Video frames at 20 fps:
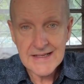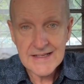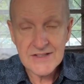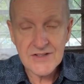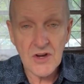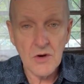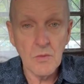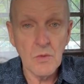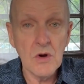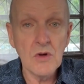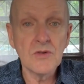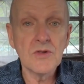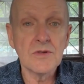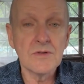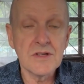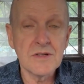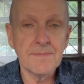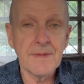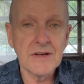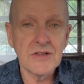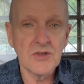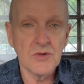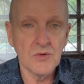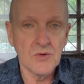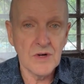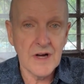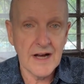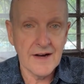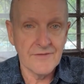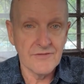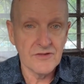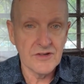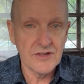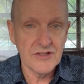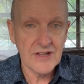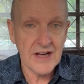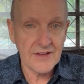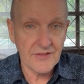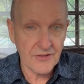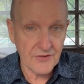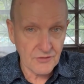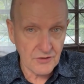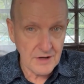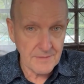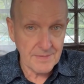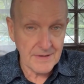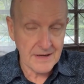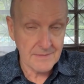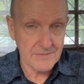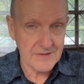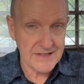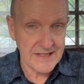So we'll do a special coverage at 3 p.m.